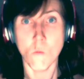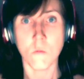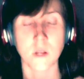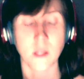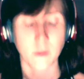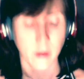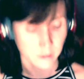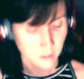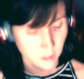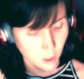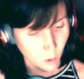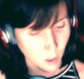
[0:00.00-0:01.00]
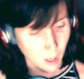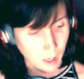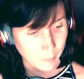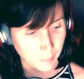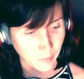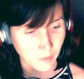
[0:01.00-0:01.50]
anyway, so
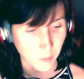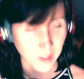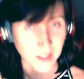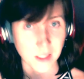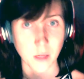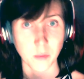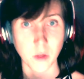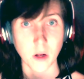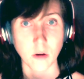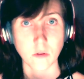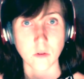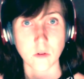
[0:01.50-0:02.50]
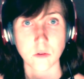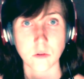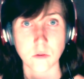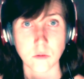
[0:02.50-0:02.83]
um, I have a messed up nose.